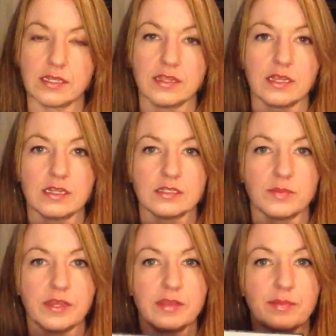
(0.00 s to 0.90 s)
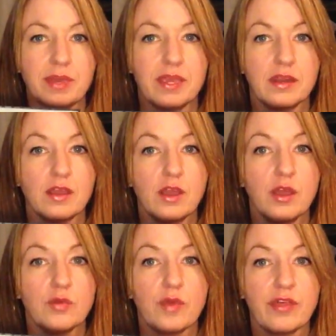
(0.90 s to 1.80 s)
see that they displayed the pen
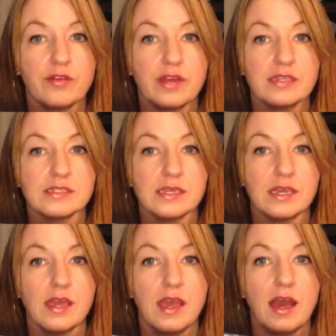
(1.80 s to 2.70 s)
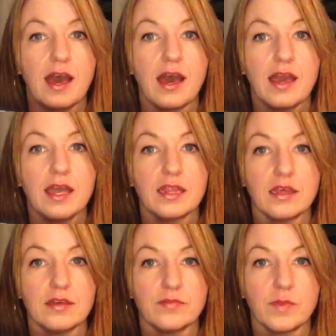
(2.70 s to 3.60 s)
rather nicely. I
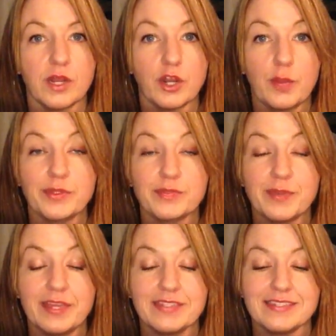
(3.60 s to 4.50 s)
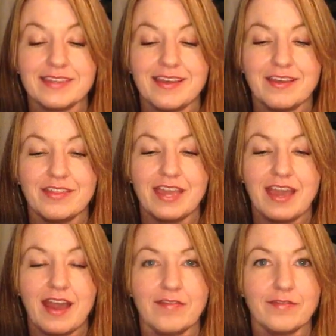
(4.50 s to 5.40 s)
love Montegrappa's pens. They
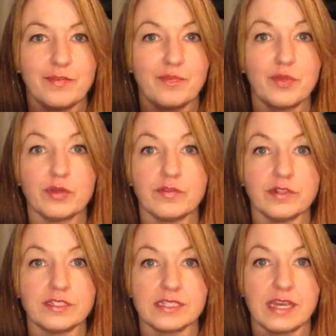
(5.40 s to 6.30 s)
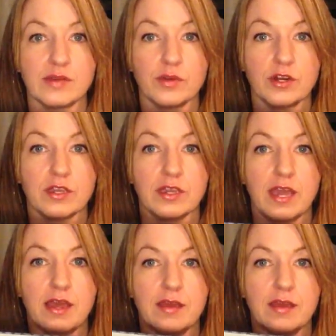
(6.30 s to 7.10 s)
have a beautiful design work.